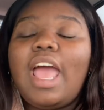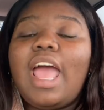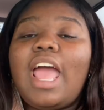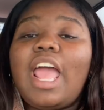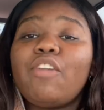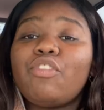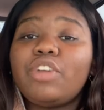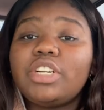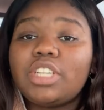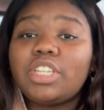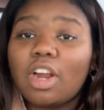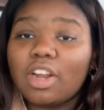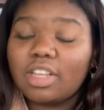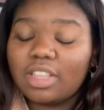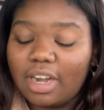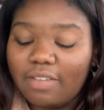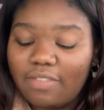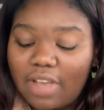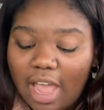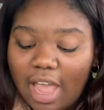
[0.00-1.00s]
Every Target
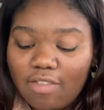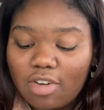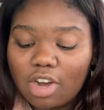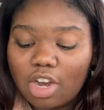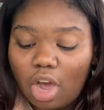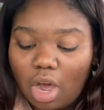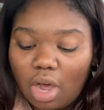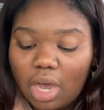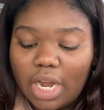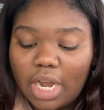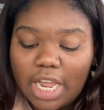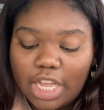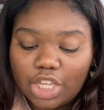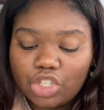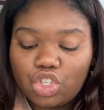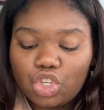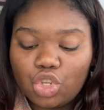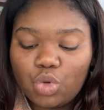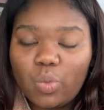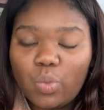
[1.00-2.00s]
that I've ever gone
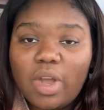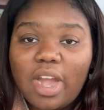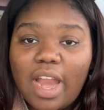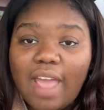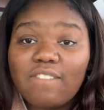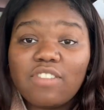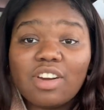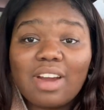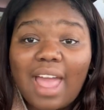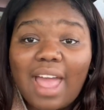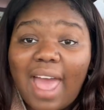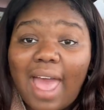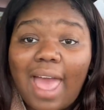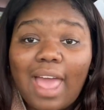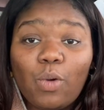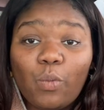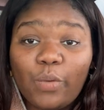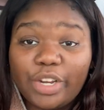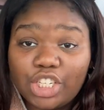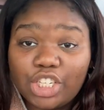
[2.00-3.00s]
into never
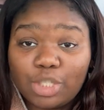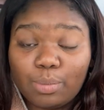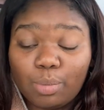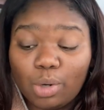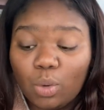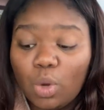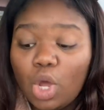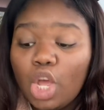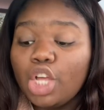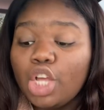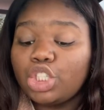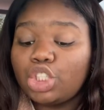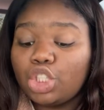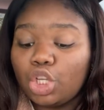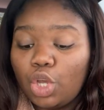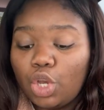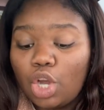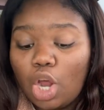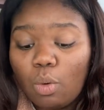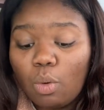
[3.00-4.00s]
had Witches Brew. So
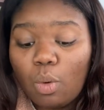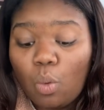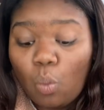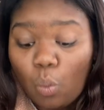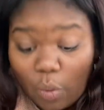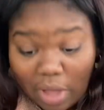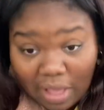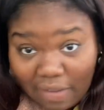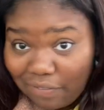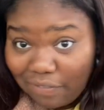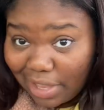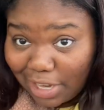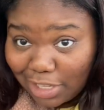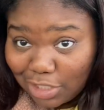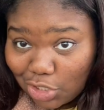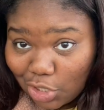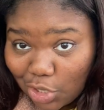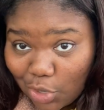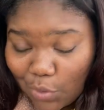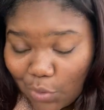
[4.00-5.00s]
you know what we finna
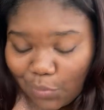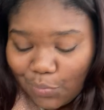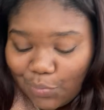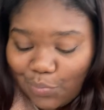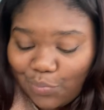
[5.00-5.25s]
do?